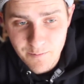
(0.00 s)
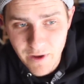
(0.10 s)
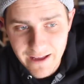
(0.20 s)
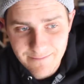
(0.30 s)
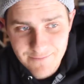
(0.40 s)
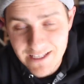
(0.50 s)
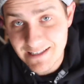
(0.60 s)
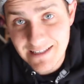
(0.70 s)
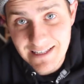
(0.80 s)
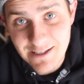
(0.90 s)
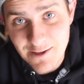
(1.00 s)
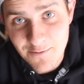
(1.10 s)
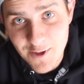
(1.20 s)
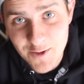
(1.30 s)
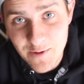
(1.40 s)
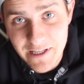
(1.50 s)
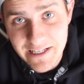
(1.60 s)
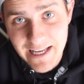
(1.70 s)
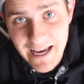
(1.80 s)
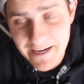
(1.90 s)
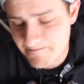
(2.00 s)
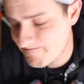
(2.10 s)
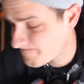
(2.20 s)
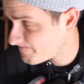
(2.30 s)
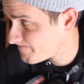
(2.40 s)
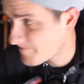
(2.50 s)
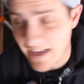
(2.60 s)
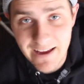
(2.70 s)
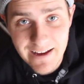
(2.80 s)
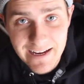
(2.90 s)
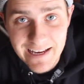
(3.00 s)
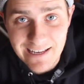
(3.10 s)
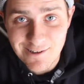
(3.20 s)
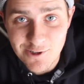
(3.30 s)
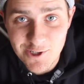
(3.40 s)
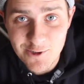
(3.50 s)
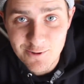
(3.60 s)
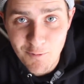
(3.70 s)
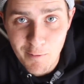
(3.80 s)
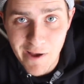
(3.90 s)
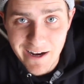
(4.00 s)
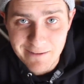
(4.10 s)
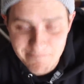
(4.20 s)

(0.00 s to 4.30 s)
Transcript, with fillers: but since this is the first one of the day, guess I'll just do some more putting.